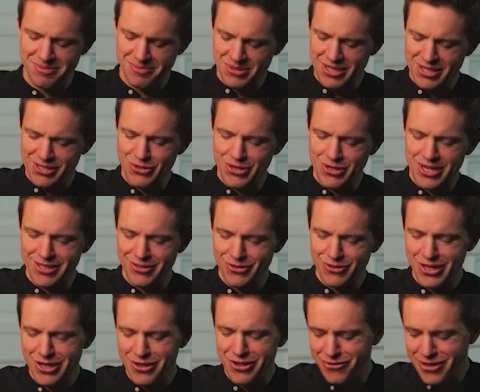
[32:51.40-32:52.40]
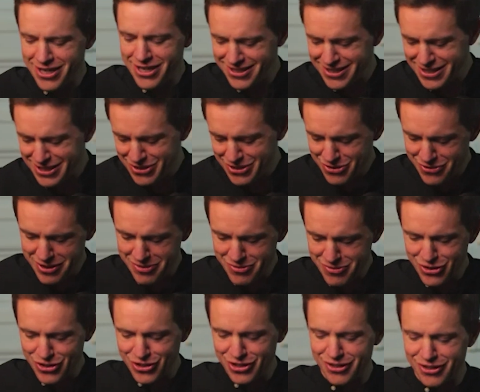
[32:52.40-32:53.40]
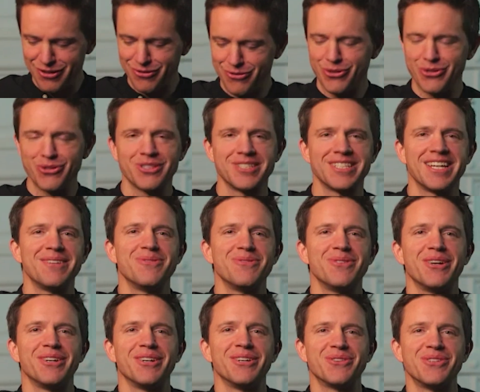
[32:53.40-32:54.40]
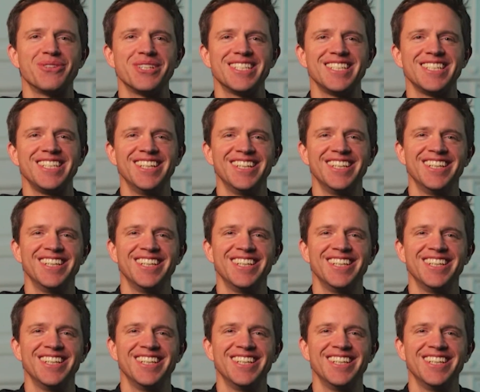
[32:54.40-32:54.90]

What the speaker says: Well, that's great. Great advice. Thank you very much for your time, Christy.